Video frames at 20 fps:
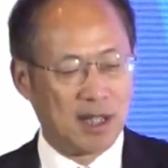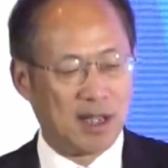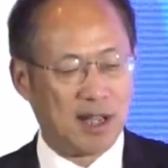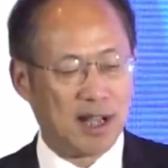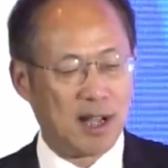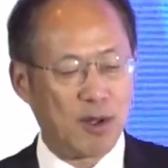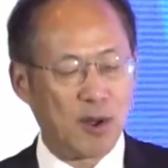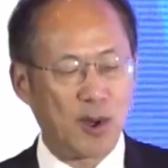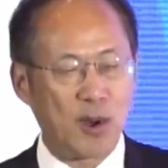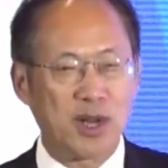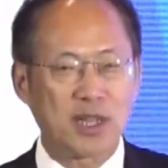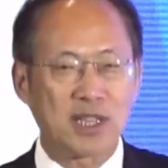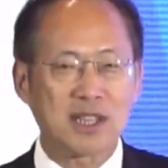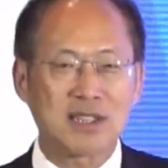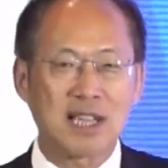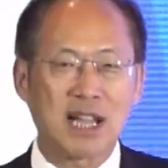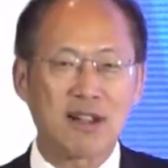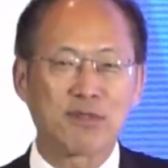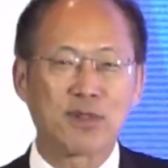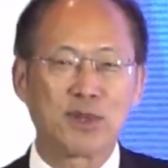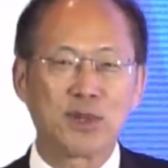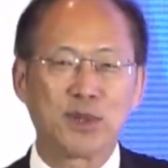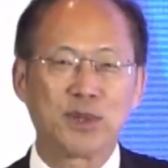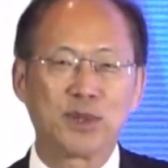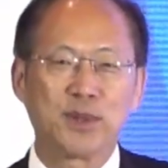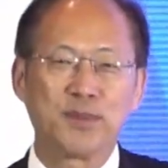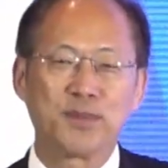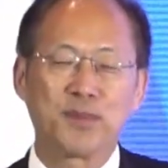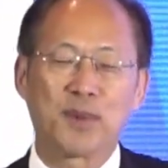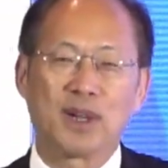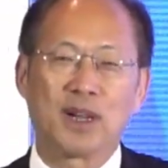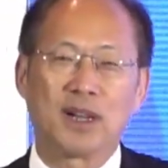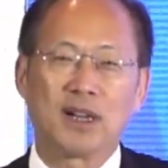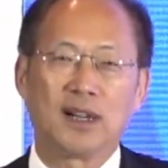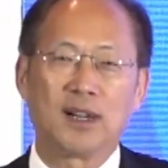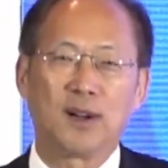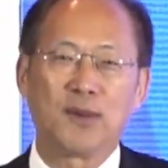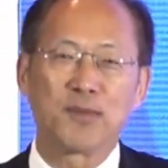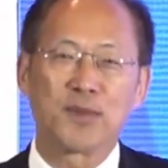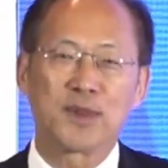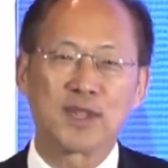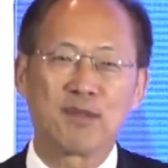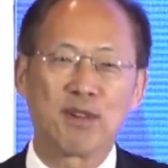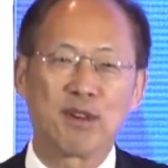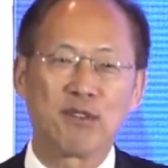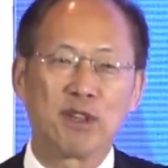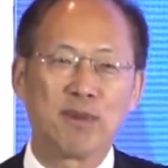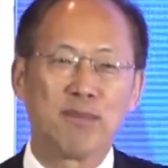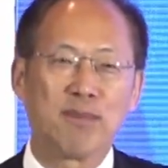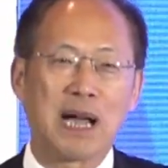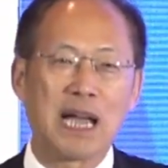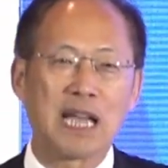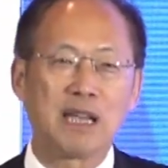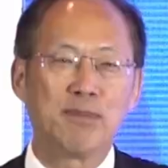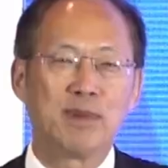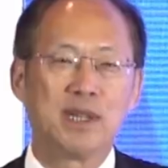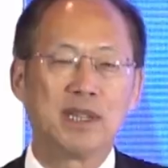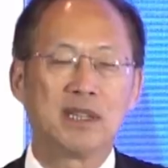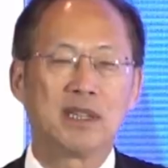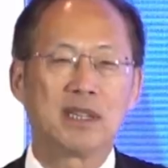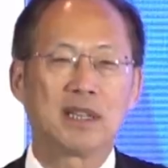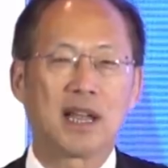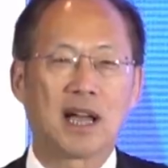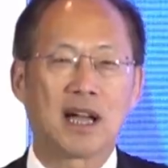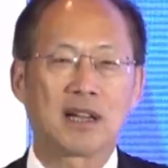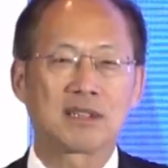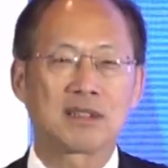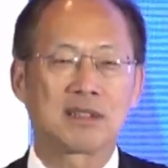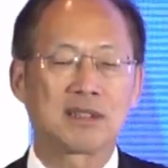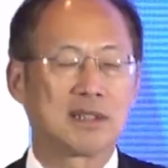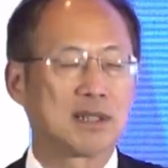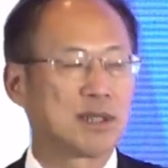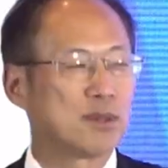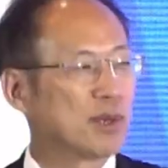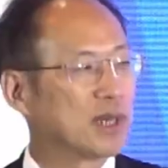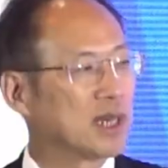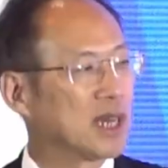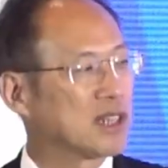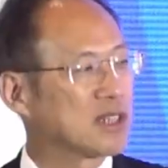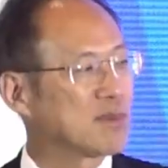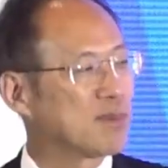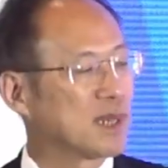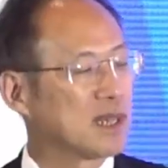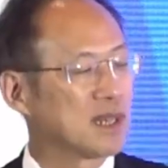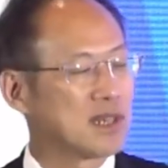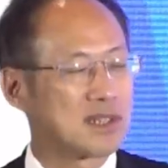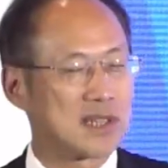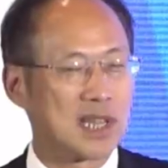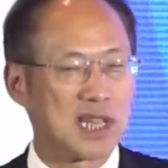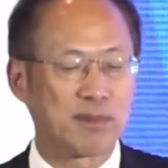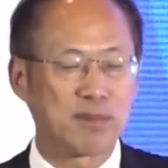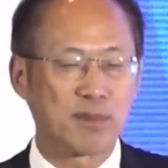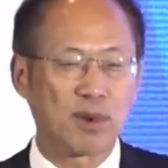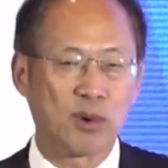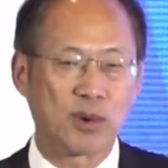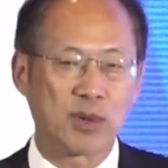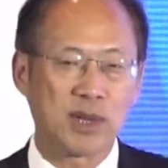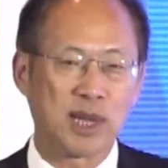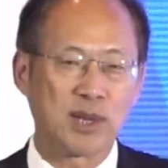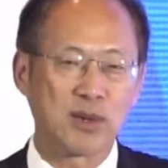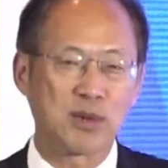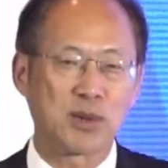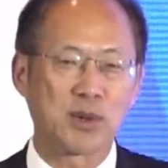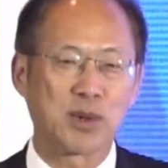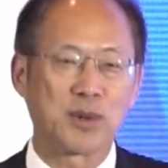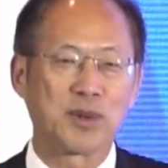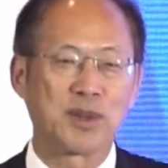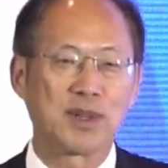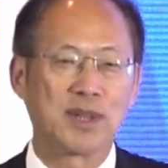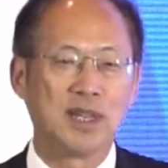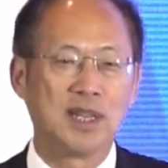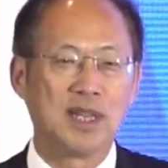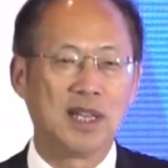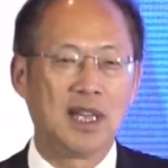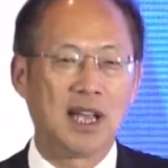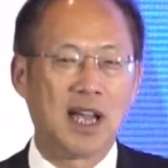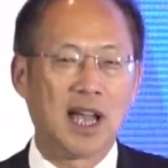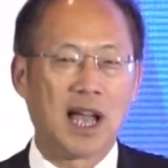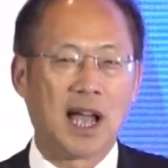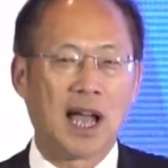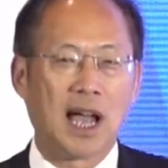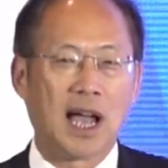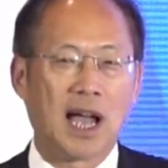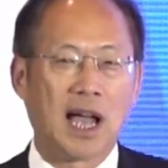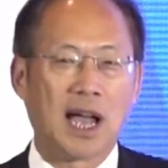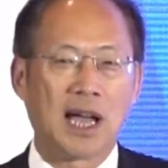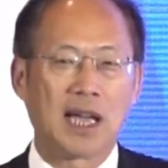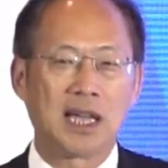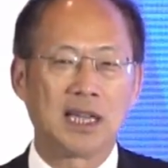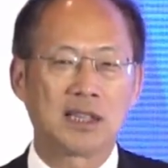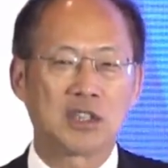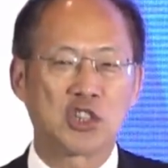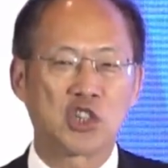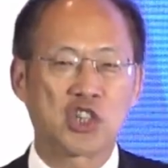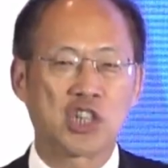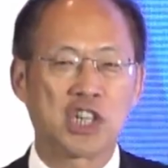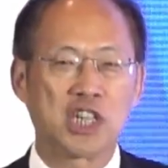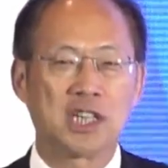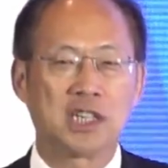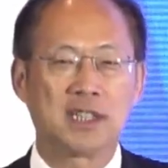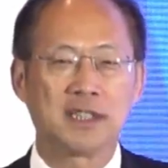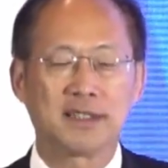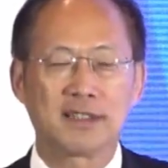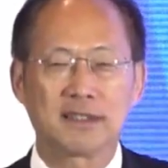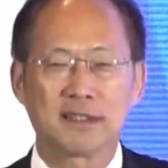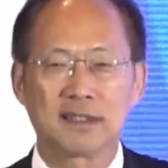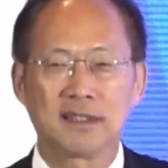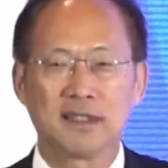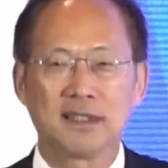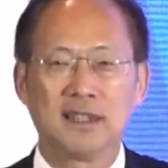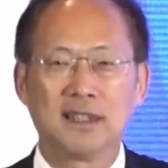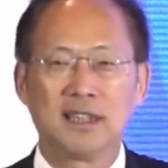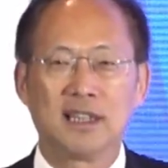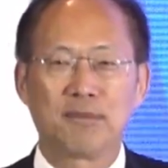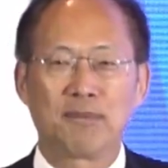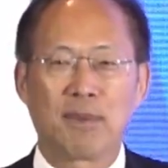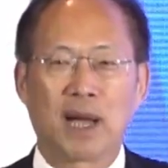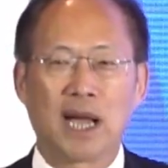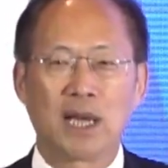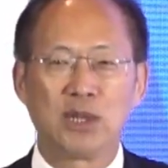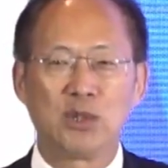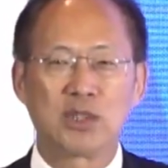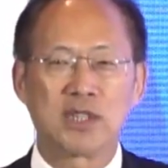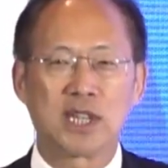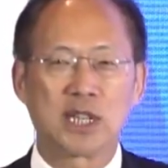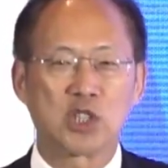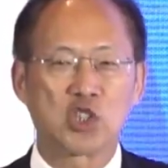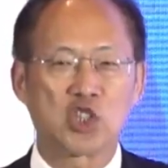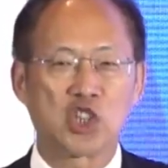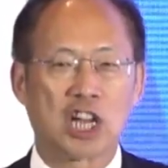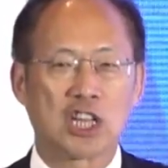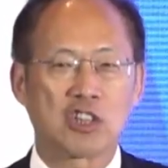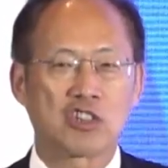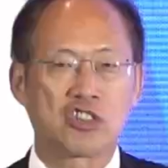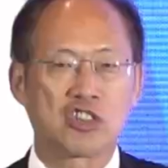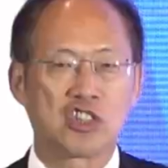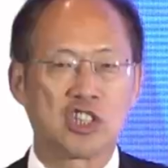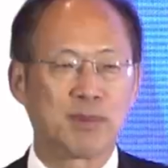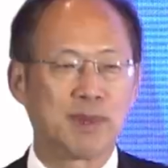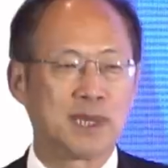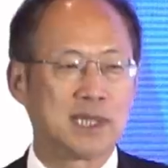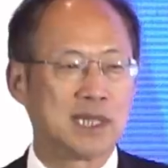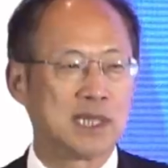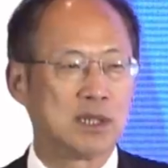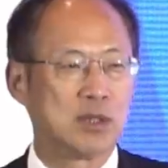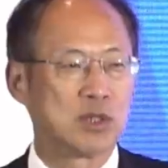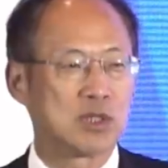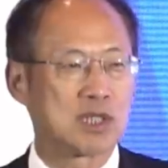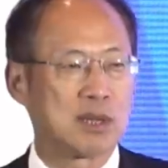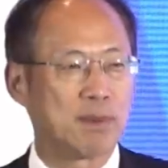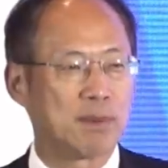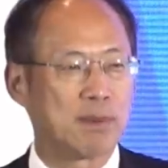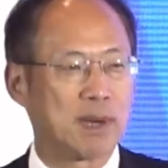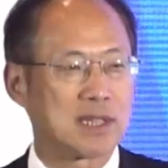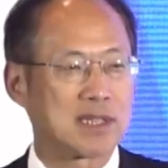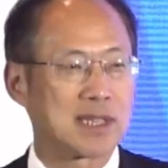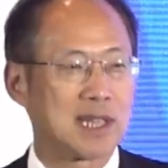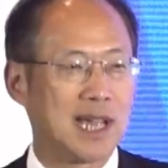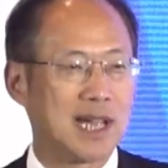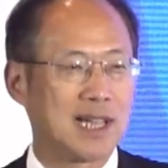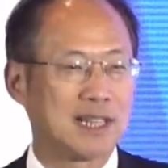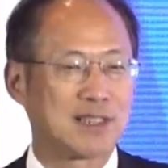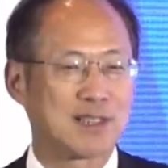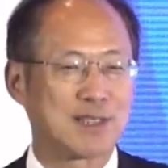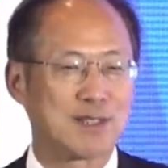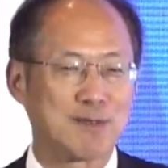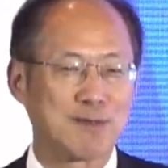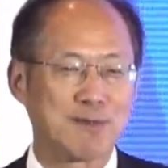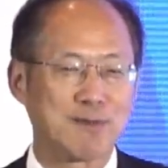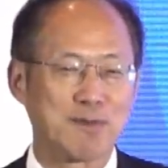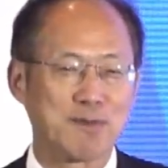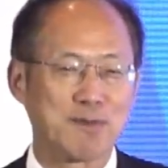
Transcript: Early this afternoon, someone reminded me last year when I speak on the same occasion, I cheat by using ChatGPT to do some of my slides.